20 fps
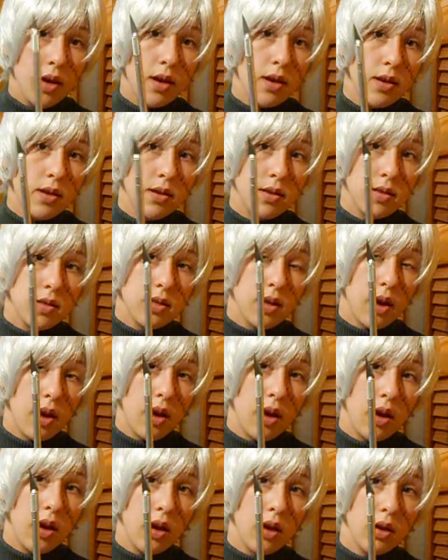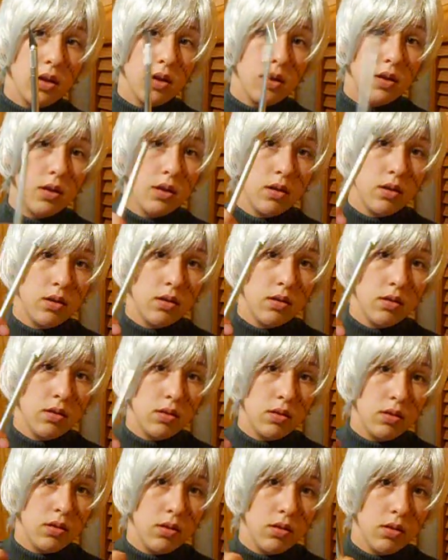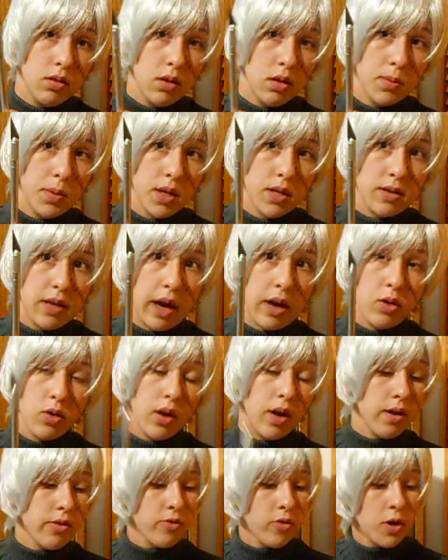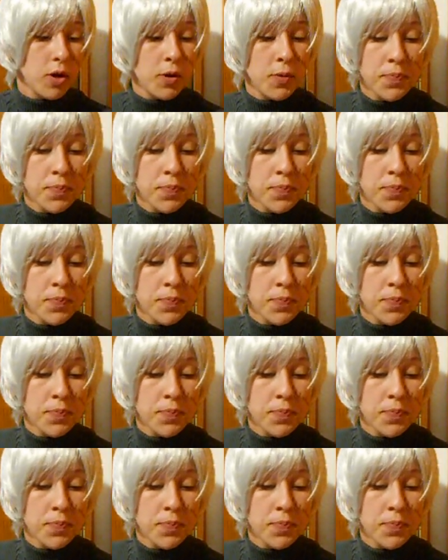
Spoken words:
is a X-Acto knife.